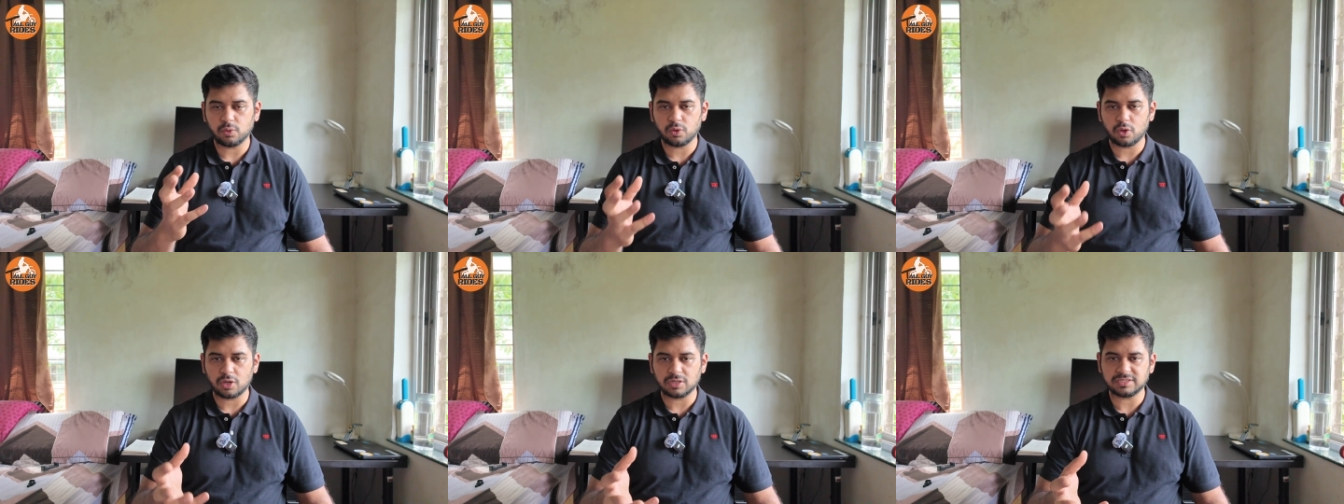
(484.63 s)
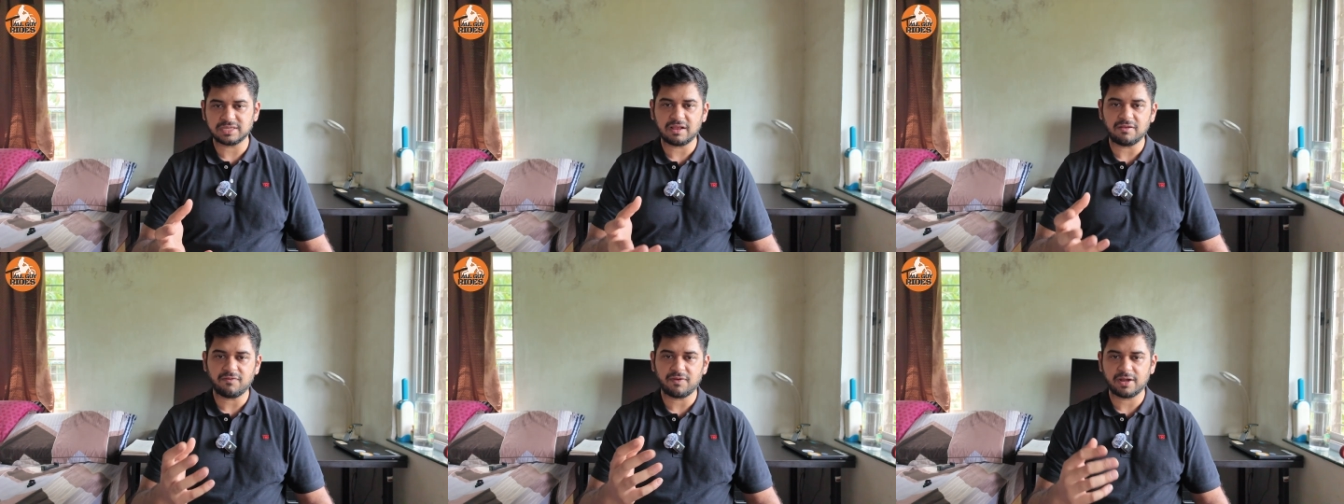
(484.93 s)
to
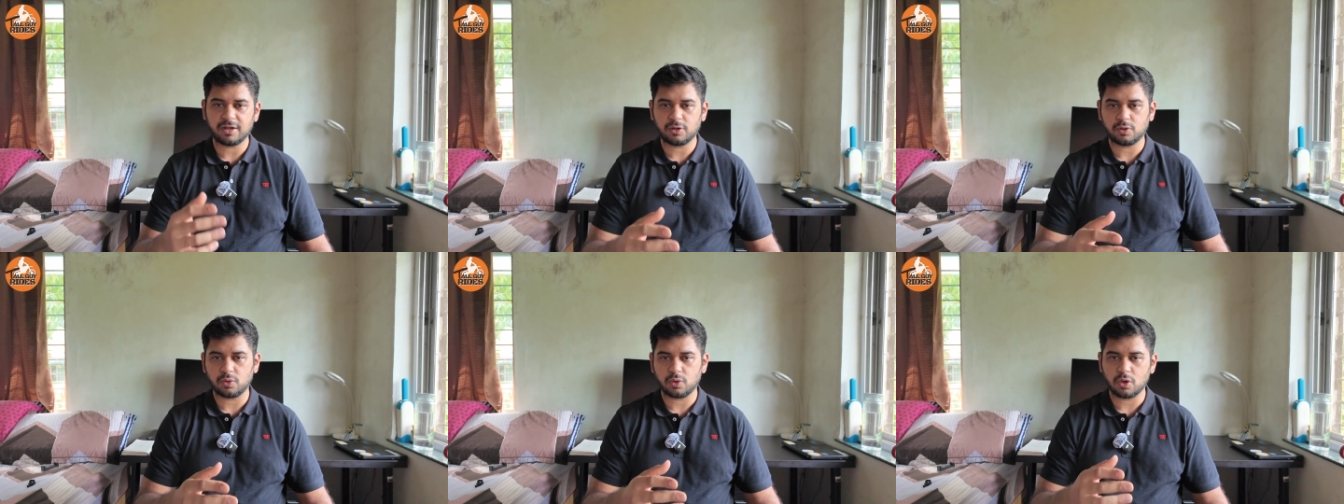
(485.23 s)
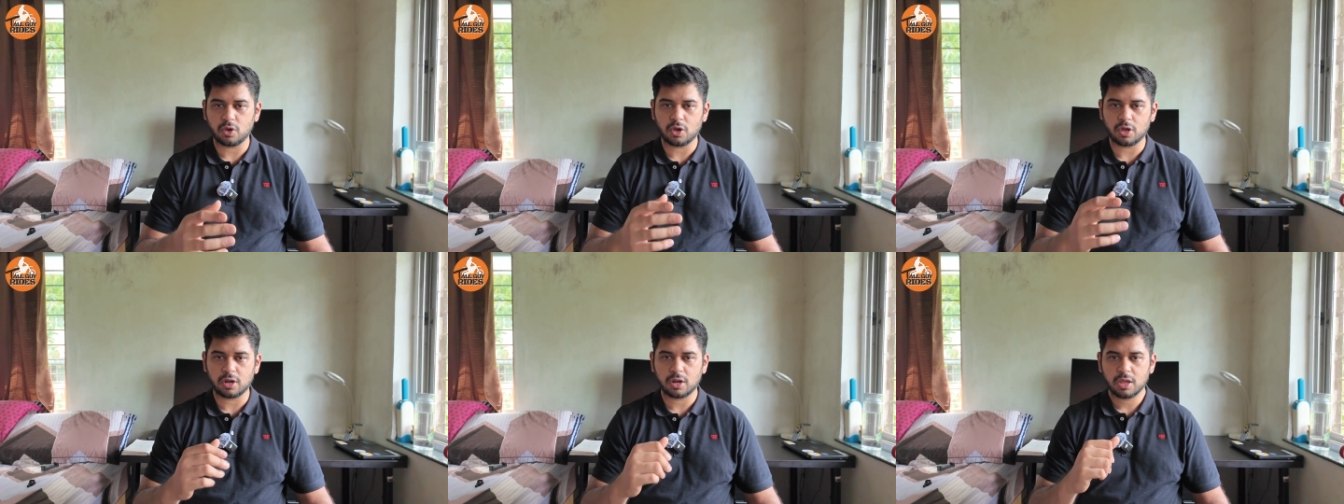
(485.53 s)
yourself and to
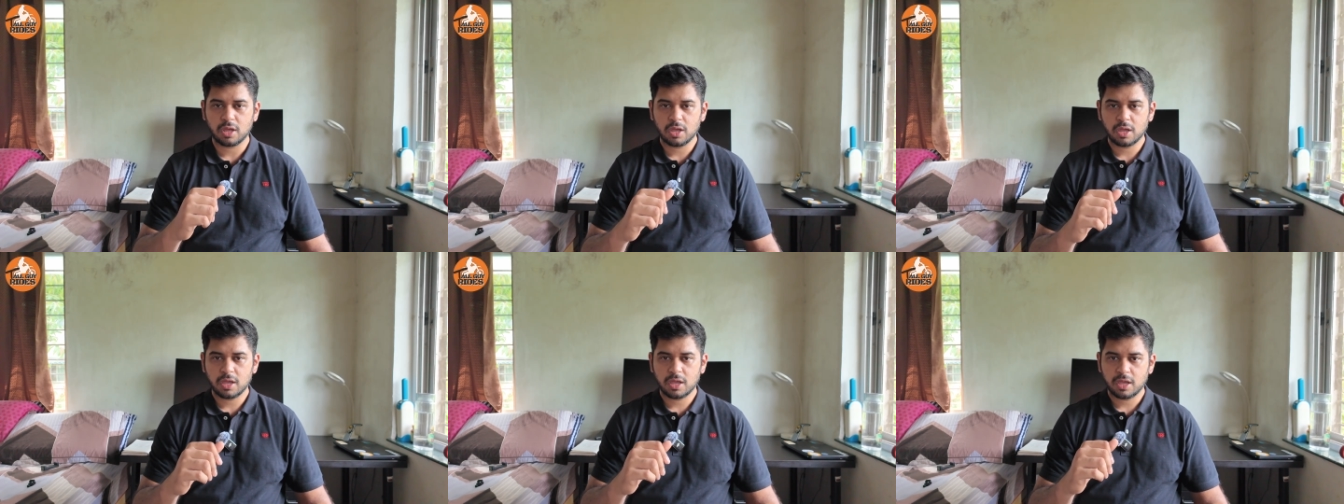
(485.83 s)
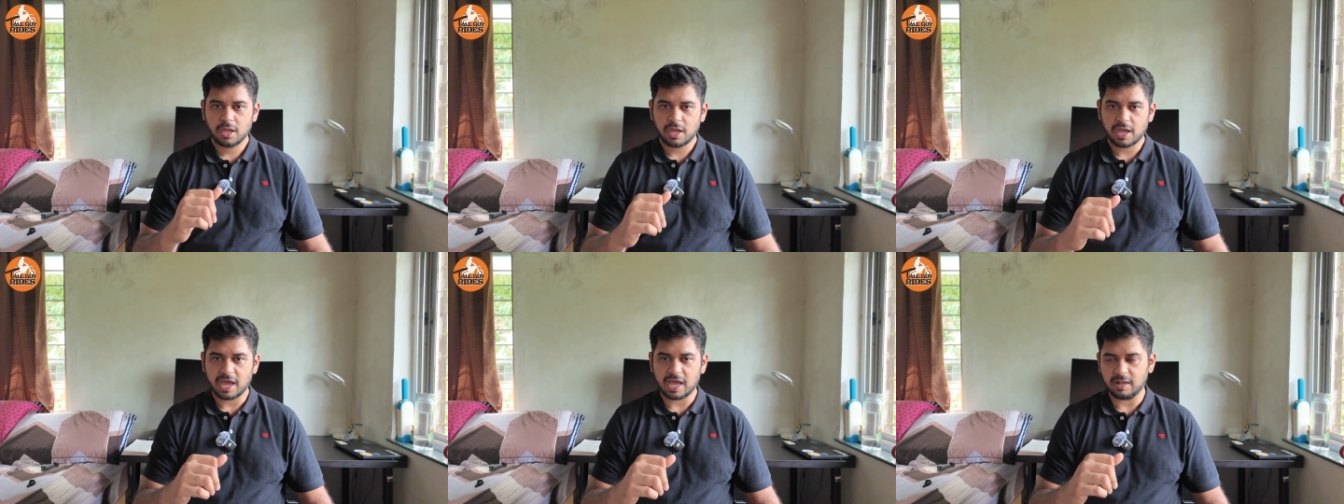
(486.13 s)
your
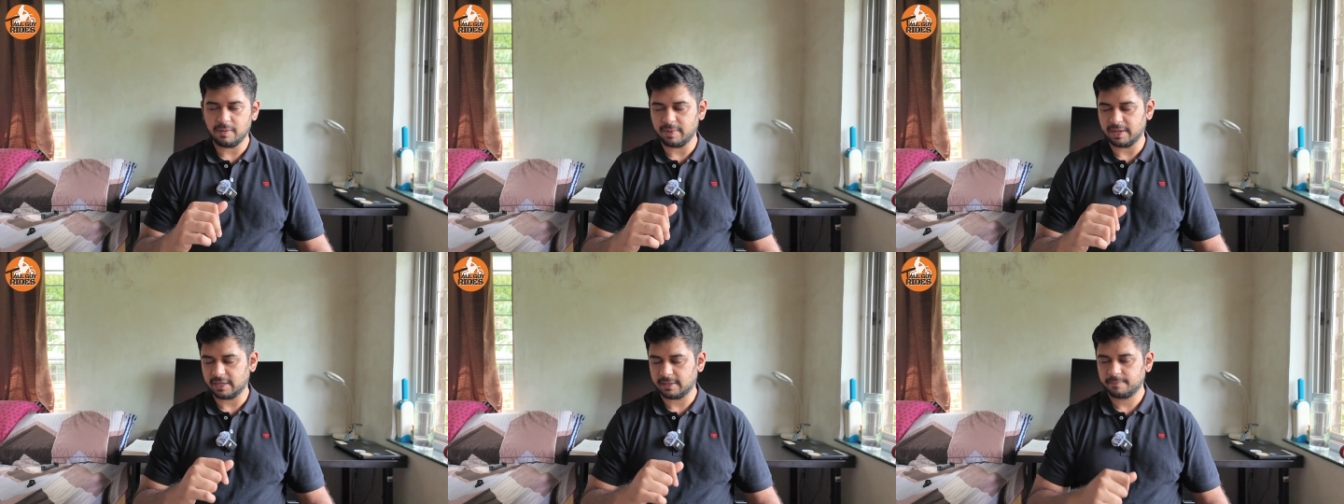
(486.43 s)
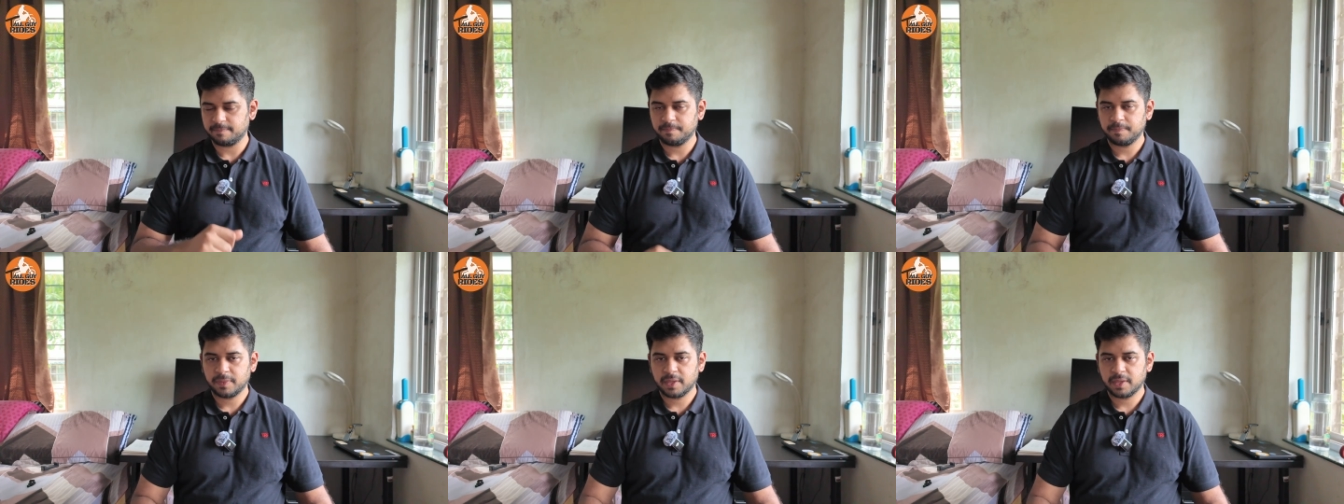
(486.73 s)
helmet.